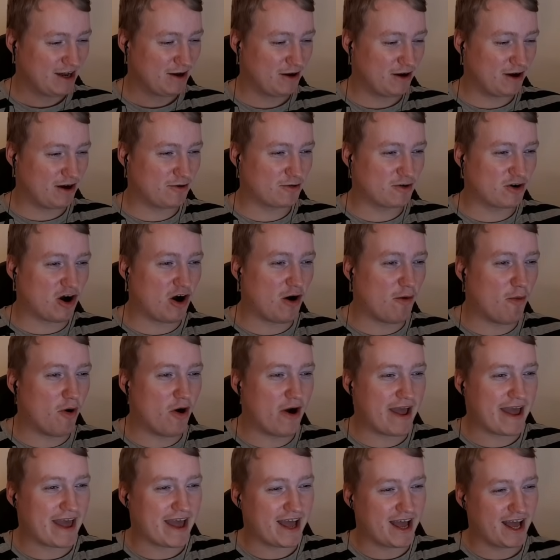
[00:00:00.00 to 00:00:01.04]
Oh,
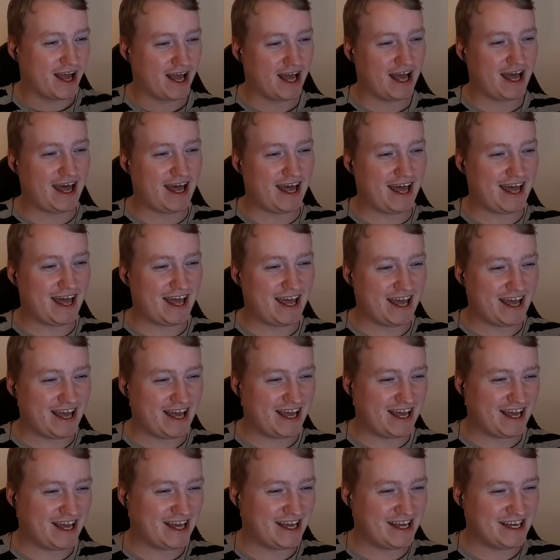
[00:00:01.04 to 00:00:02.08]
cowboy.
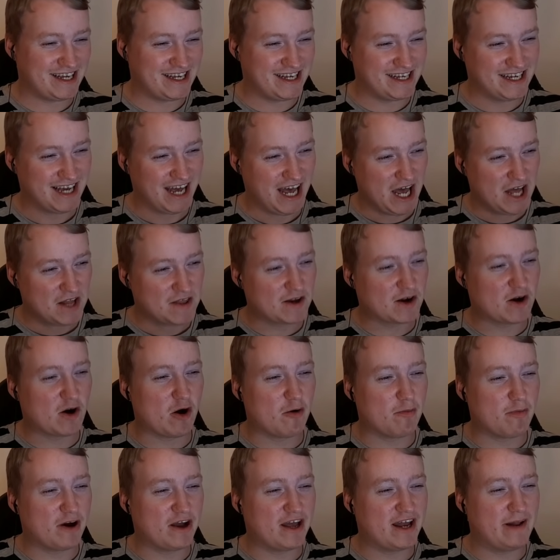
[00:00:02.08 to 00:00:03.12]
Hey, the
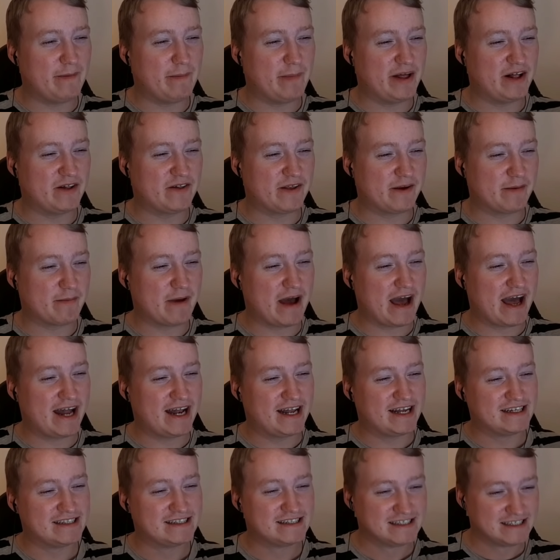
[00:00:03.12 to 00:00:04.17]
cowboy in the building,
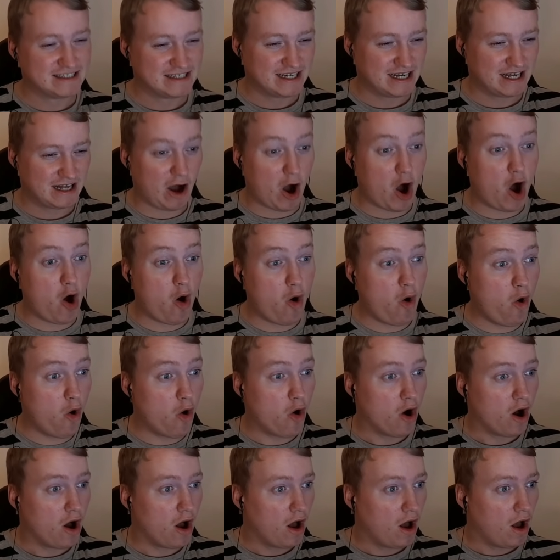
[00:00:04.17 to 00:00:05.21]
man.
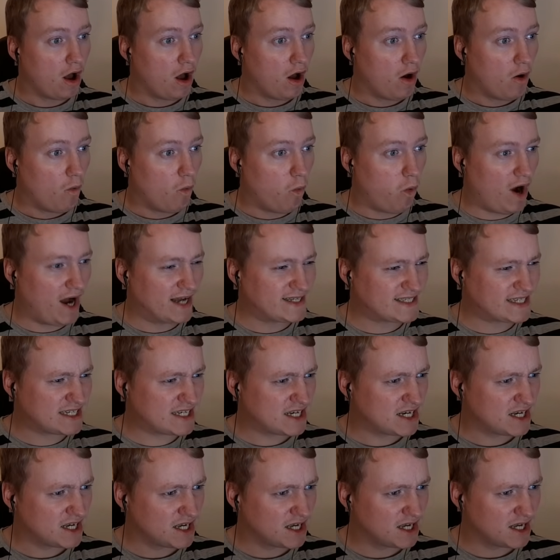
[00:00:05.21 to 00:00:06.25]
Oh,
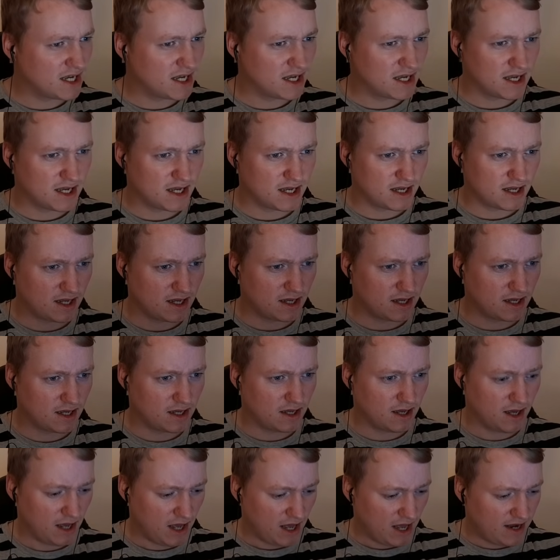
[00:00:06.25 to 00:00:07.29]
what?
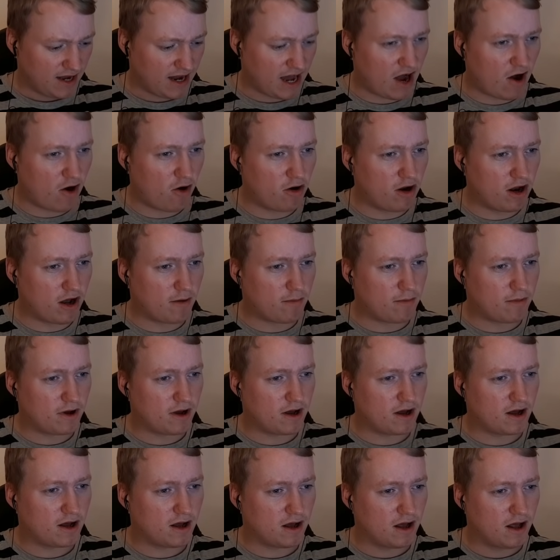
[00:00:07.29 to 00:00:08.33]
Now, hold up.
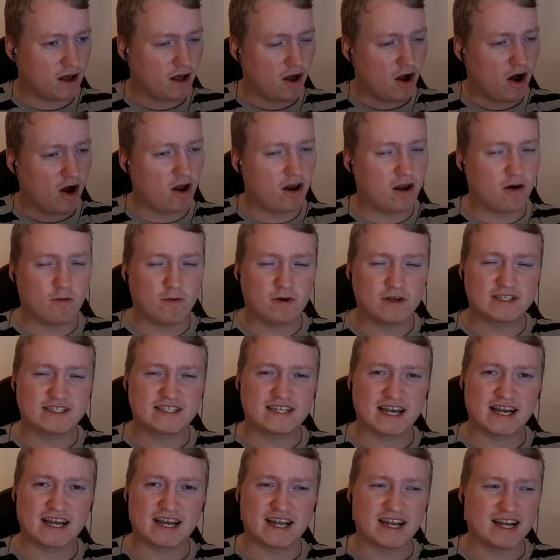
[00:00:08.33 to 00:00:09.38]
Hold on 1
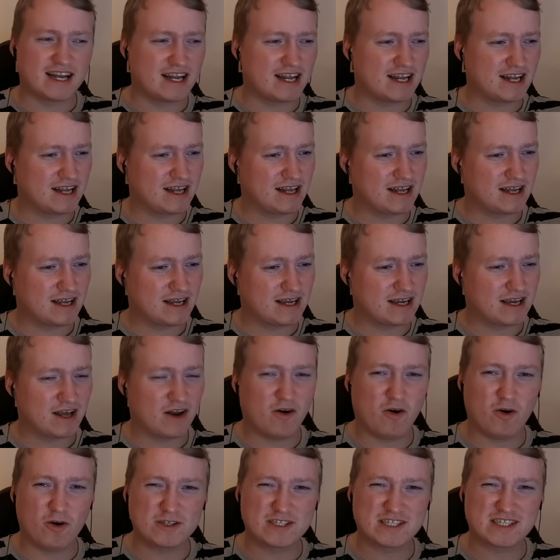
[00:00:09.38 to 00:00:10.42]
second. Can
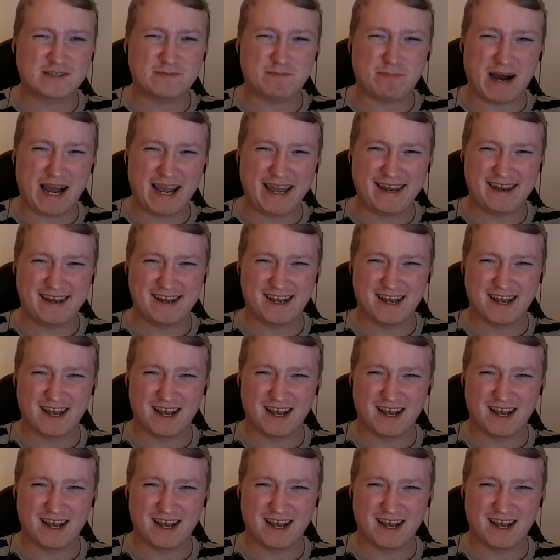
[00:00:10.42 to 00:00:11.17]
horses bite?